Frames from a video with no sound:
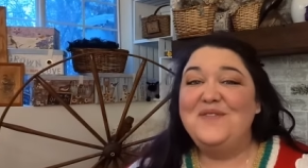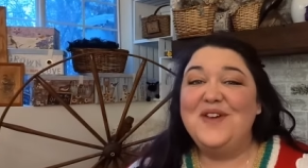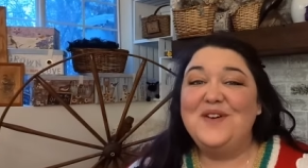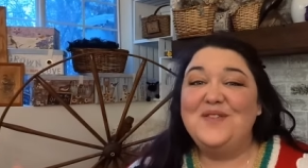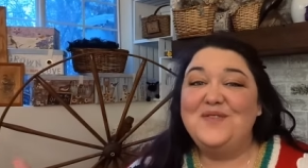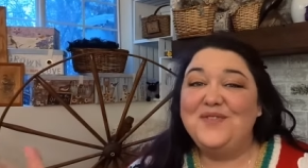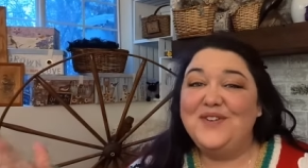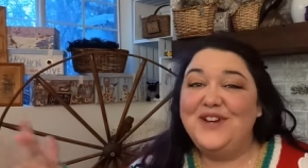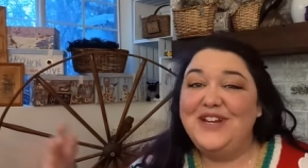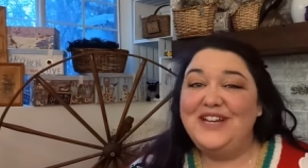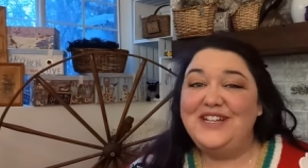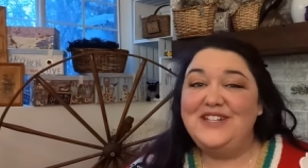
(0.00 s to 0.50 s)
Feel
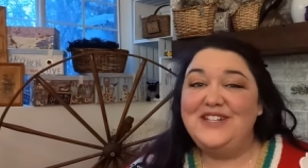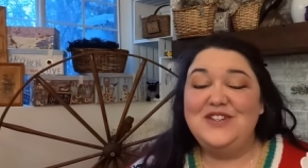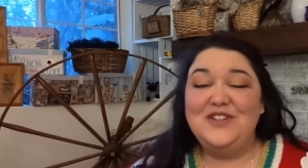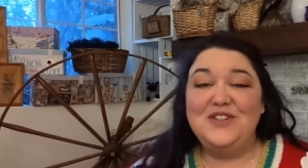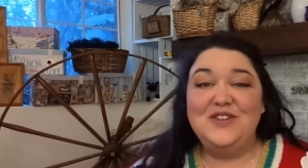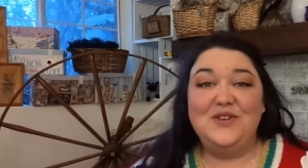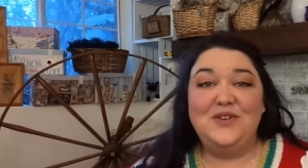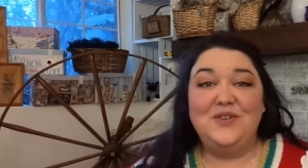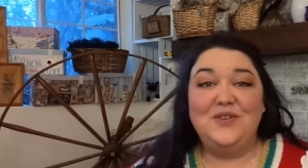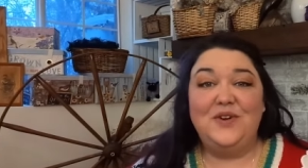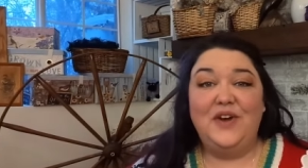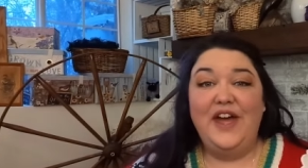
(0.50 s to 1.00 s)
free
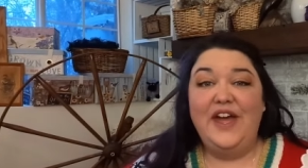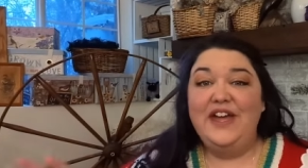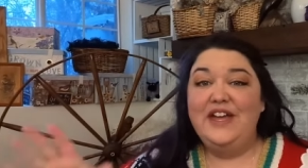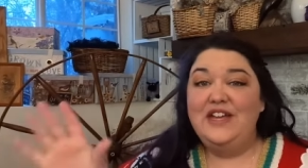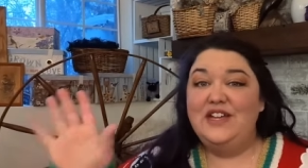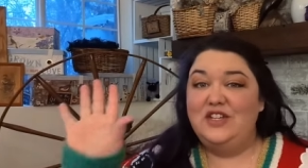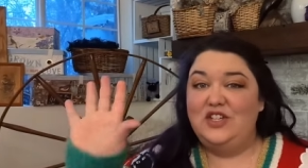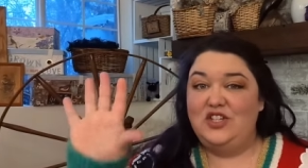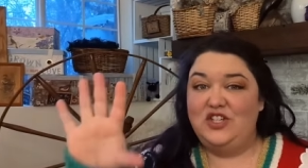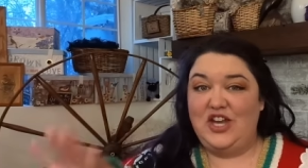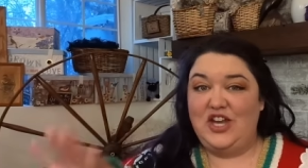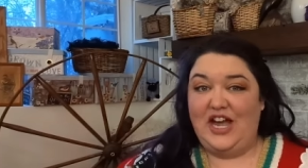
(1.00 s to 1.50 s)
to
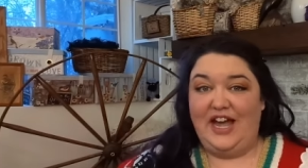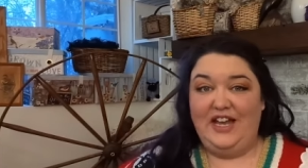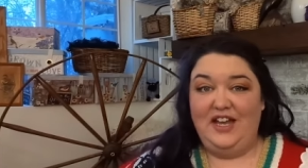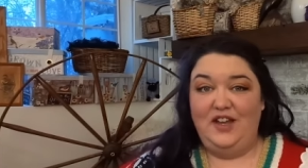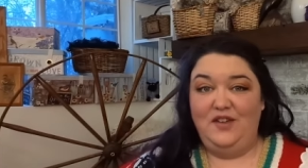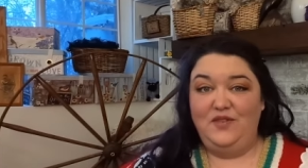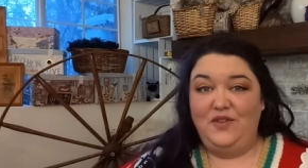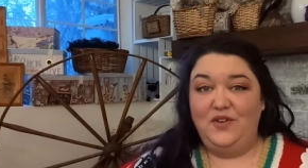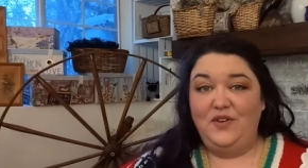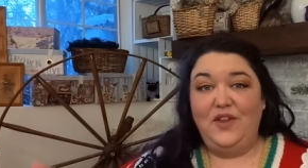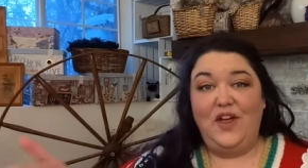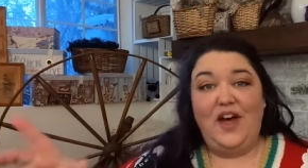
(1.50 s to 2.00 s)
chat
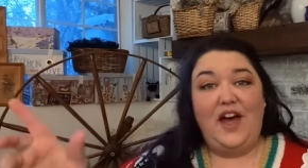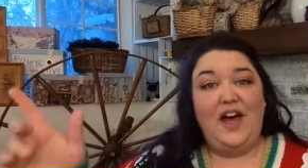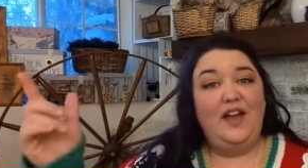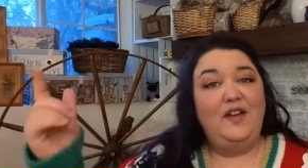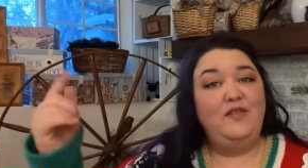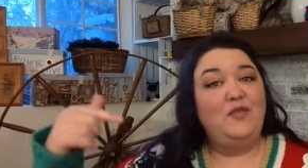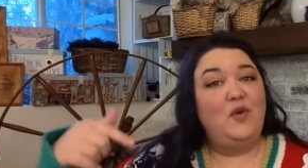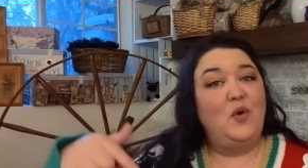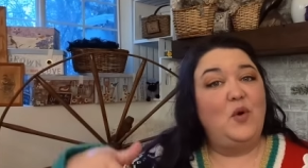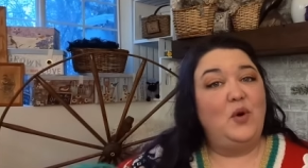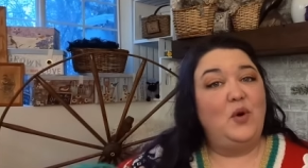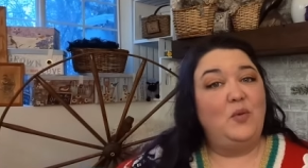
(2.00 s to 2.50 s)
if you're live
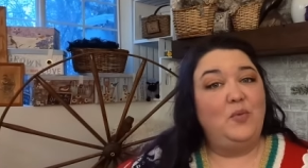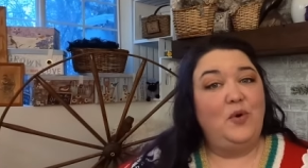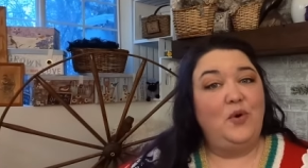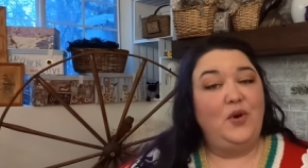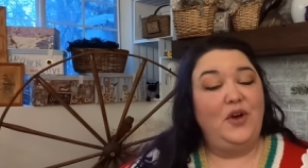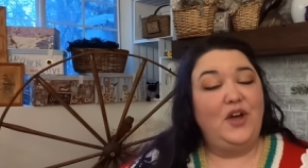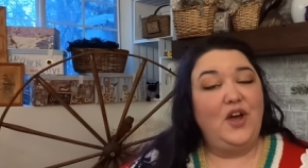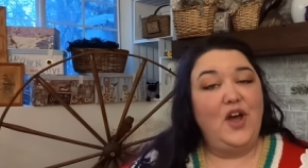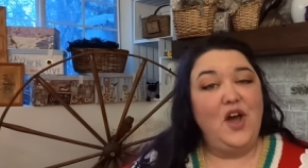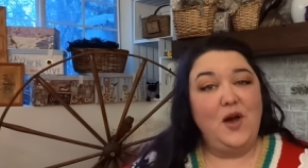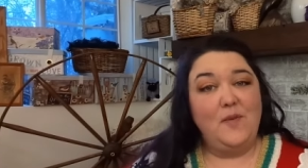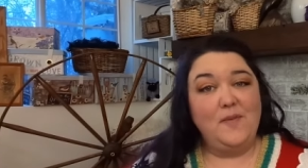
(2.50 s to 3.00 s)
or
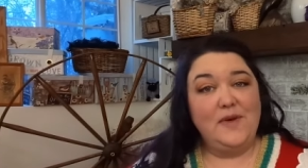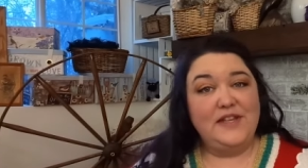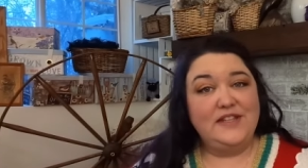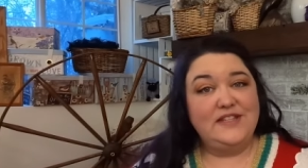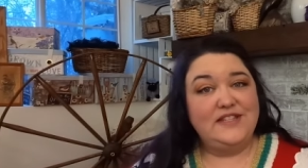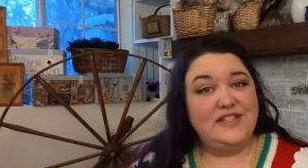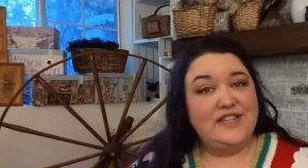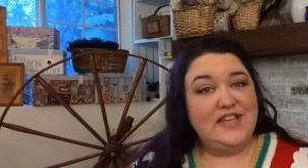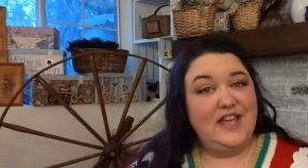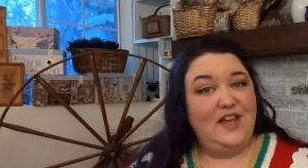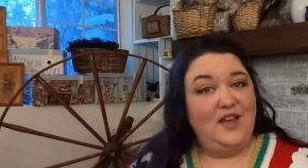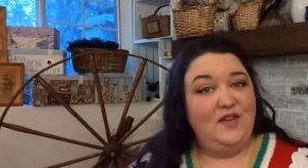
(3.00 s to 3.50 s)
put
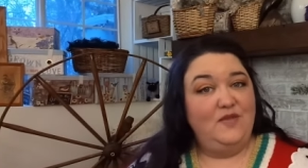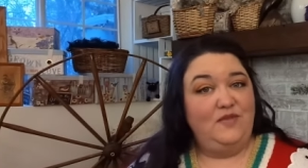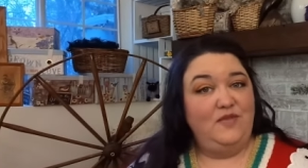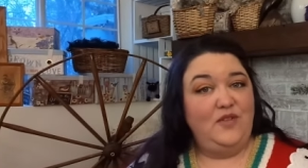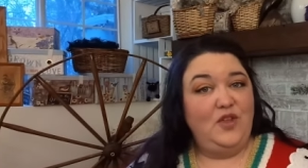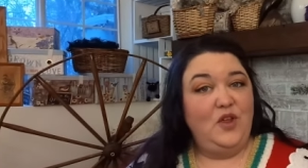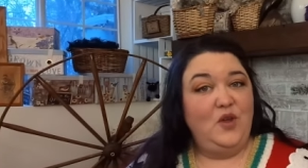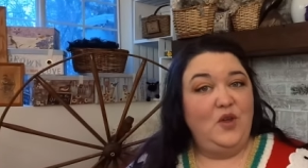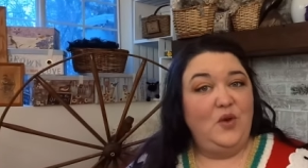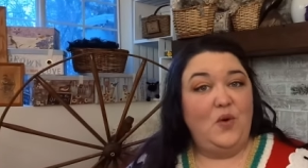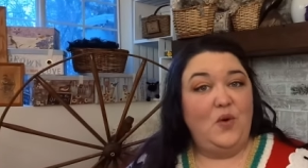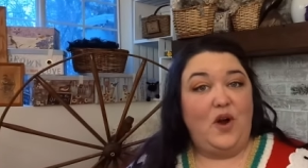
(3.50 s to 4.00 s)
comments if
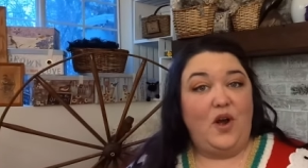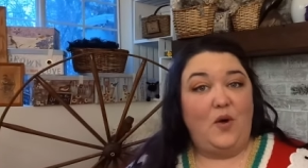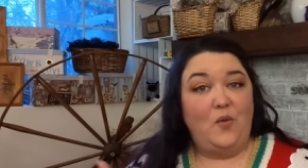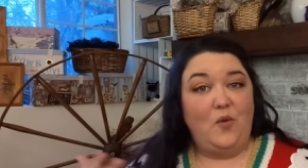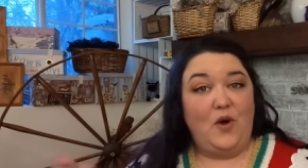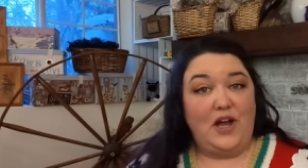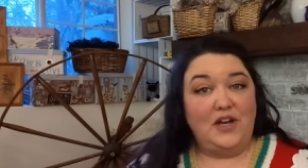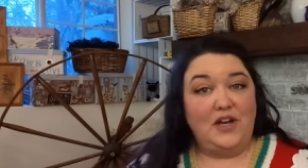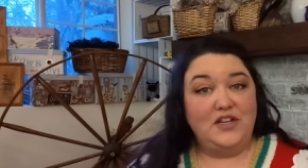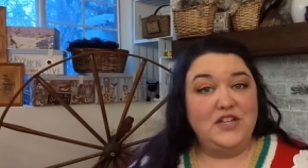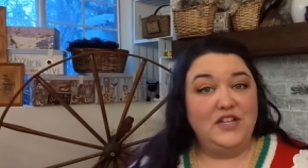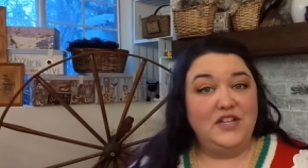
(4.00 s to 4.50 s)
you are
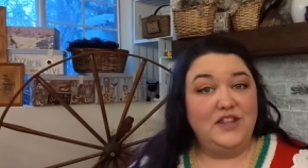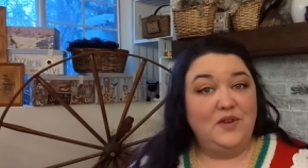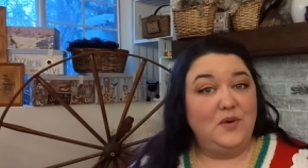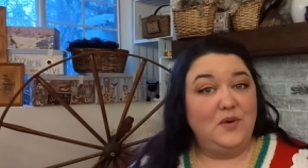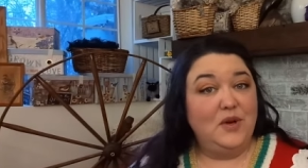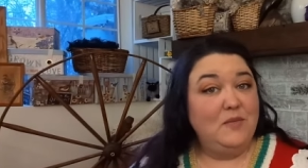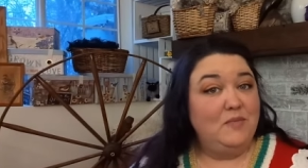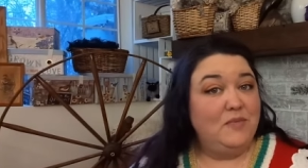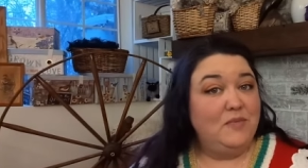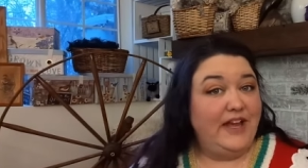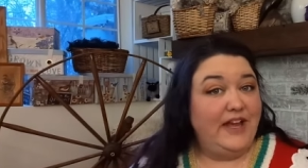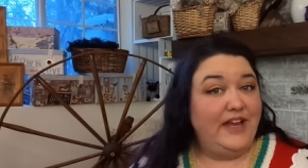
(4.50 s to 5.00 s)
watching the
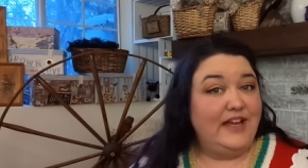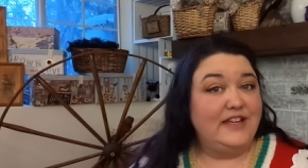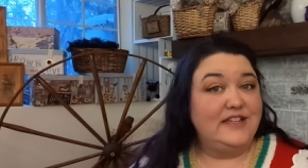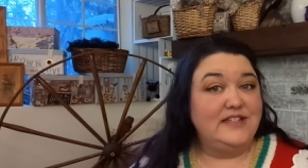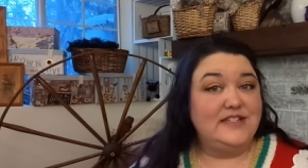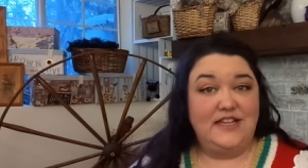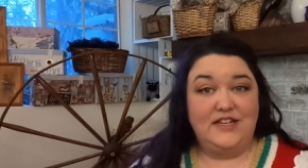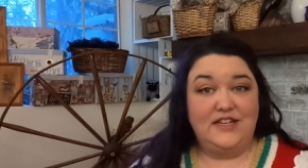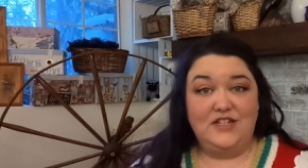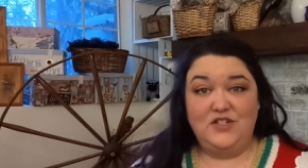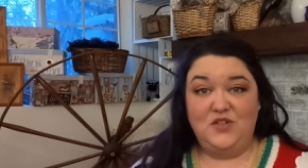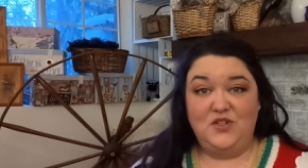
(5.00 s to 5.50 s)
replay because
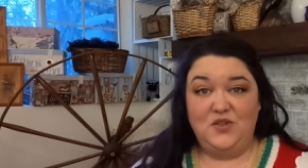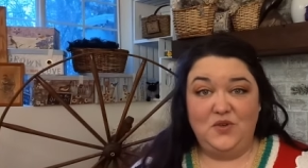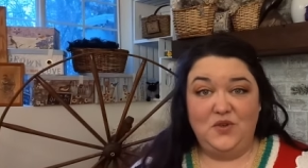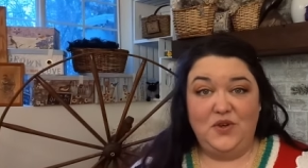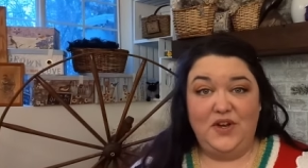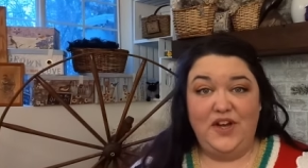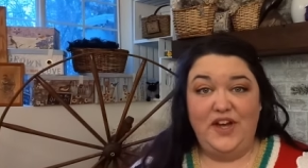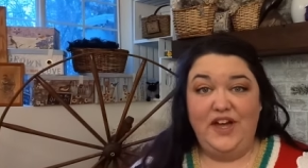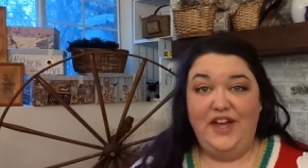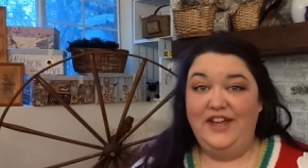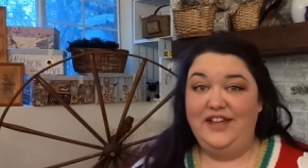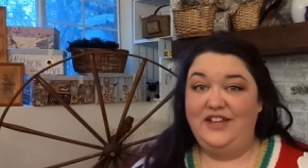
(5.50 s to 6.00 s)
I do
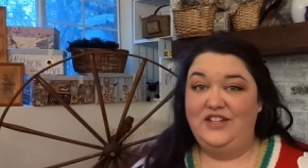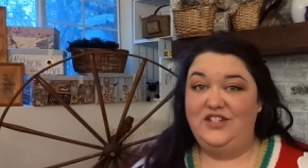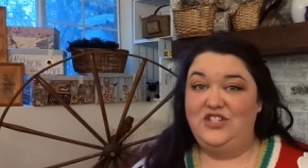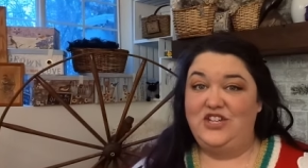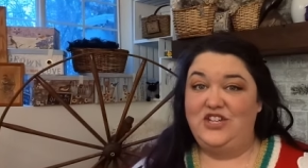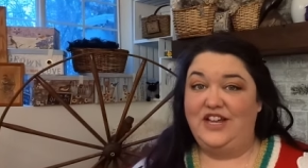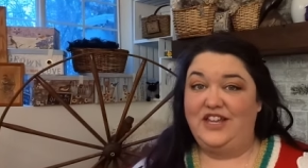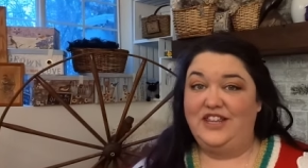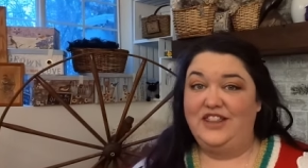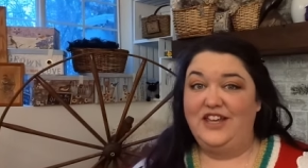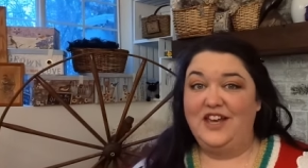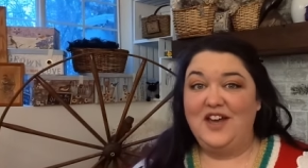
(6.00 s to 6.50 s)

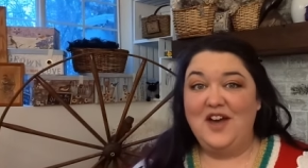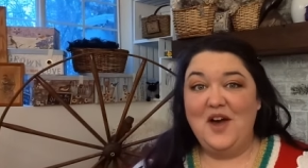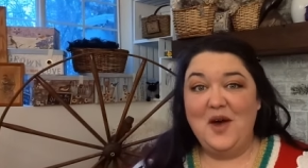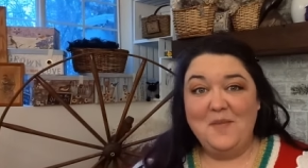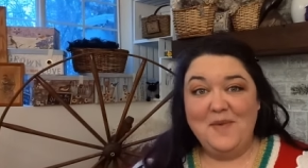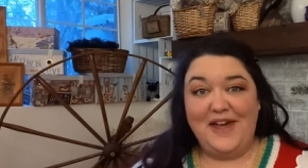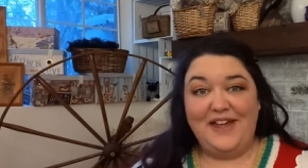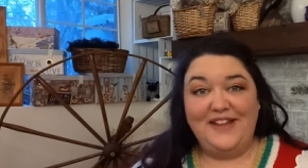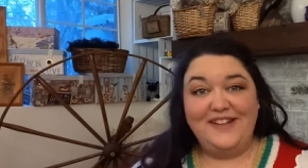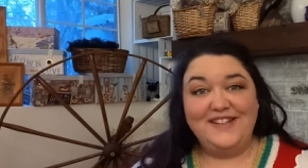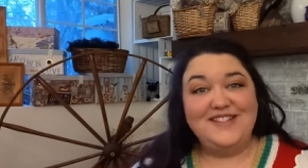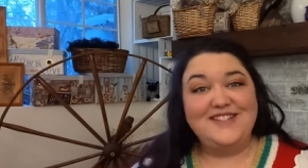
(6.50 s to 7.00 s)
check the
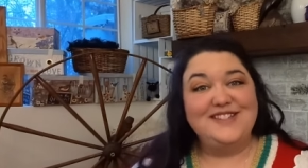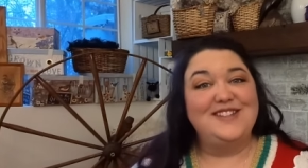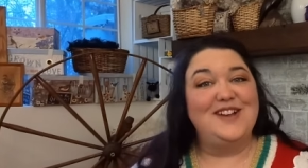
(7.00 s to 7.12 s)
comments.